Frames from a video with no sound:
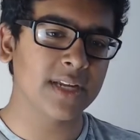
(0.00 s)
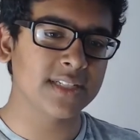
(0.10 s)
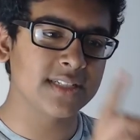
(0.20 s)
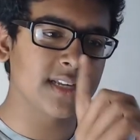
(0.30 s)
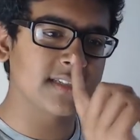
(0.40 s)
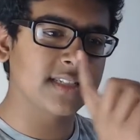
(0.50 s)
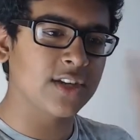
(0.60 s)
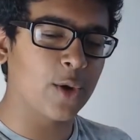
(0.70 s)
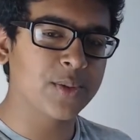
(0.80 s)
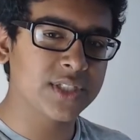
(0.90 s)
my
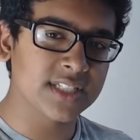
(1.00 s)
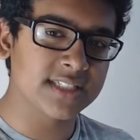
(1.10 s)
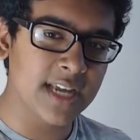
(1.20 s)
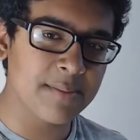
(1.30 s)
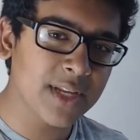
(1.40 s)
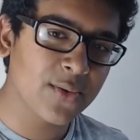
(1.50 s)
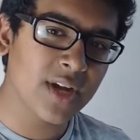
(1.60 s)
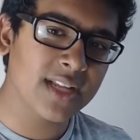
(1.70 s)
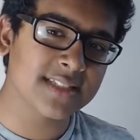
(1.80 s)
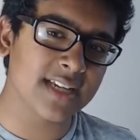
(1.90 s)
GCSE options assembly
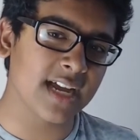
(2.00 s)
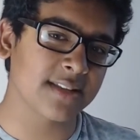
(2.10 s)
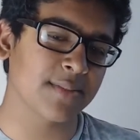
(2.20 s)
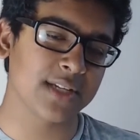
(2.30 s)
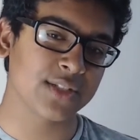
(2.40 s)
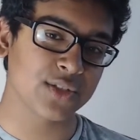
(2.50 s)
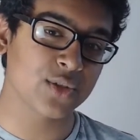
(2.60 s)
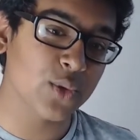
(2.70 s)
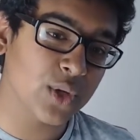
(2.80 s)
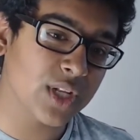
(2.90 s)
rant and my
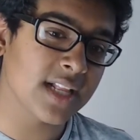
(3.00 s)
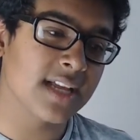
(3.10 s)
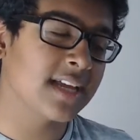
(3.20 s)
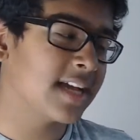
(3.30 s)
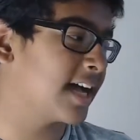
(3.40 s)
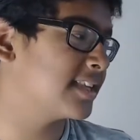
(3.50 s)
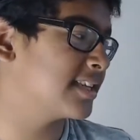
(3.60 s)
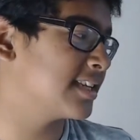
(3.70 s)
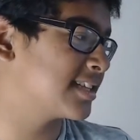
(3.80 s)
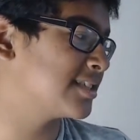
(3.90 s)
school and
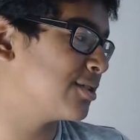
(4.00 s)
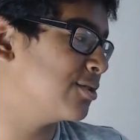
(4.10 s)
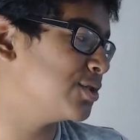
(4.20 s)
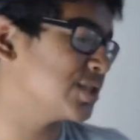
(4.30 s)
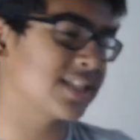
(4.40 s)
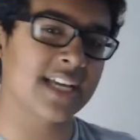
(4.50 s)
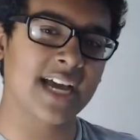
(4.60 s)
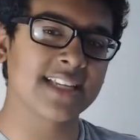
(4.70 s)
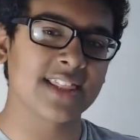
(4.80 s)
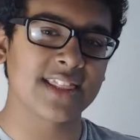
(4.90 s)
an exclusion
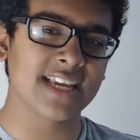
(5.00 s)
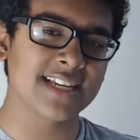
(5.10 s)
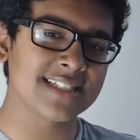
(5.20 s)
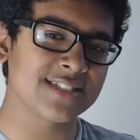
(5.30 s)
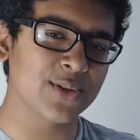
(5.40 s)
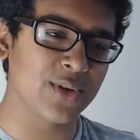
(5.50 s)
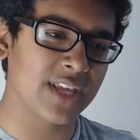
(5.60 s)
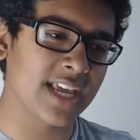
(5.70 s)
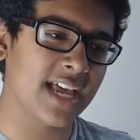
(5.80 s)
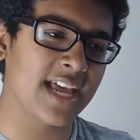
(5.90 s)
kind of thing. So
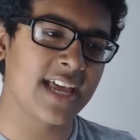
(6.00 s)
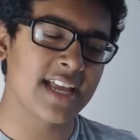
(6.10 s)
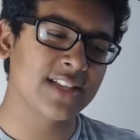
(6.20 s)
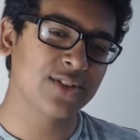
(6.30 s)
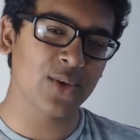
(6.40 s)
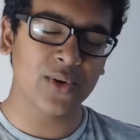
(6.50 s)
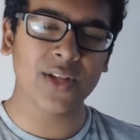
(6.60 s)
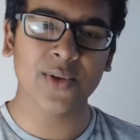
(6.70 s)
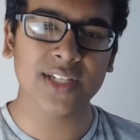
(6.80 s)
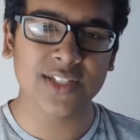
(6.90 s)
yeah, don't
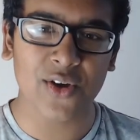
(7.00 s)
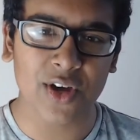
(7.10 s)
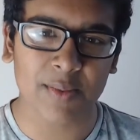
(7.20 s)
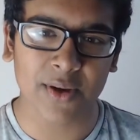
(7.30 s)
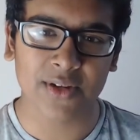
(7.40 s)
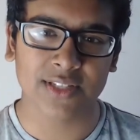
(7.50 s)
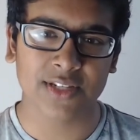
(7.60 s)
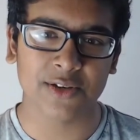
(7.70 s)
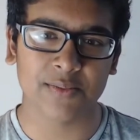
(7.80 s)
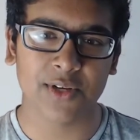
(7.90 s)
really want to talk about it
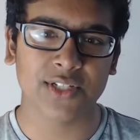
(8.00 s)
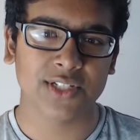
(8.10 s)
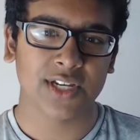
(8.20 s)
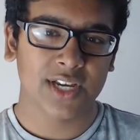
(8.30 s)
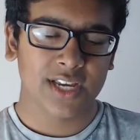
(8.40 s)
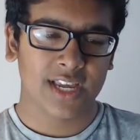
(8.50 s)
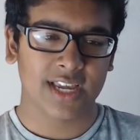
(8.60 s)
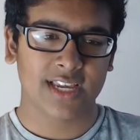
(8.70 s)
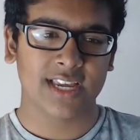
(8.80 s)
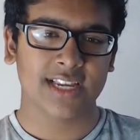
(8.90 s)
too much
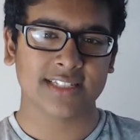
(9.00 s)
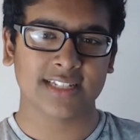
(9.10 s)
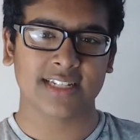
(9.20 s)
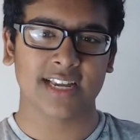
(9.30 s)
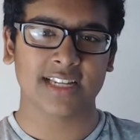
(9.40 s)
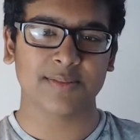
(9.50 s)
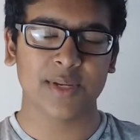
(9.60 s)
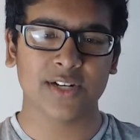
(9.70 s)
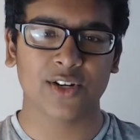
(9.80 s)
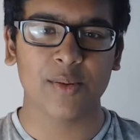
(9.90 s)
in case it gets
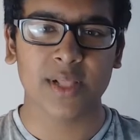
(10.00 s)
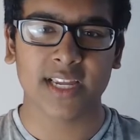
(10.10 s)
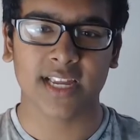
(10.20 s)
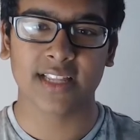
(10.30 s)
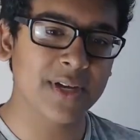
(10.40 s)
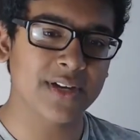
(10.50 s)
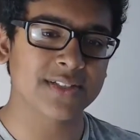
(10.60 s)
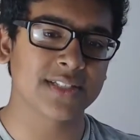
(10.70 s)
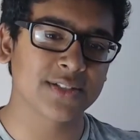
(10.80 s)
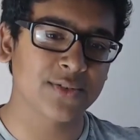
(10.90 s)
me in trouble again
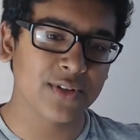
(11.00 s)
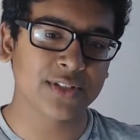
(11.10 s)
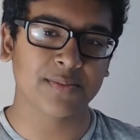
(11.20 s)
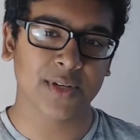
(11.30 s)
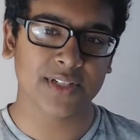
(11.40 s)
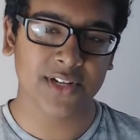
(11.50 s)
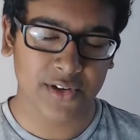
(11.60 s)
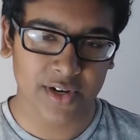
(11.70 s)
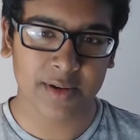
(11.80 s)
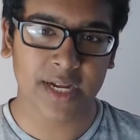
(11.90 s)
because the school's
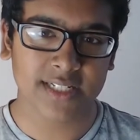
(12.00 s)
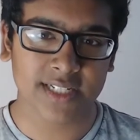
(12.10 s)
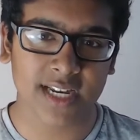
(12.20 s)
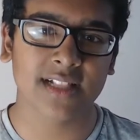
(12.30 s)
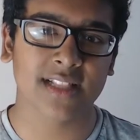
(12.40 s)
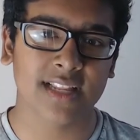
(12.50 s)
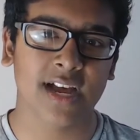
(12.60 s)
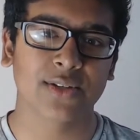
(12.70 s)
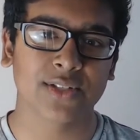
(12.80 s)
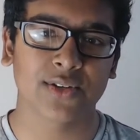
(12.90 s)
monitoring my channel
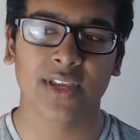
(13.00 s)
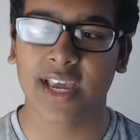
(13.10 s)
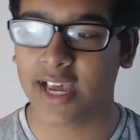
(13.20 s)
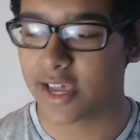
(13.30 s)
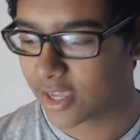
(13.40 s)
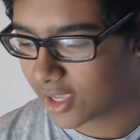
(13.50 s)
now. So yeah.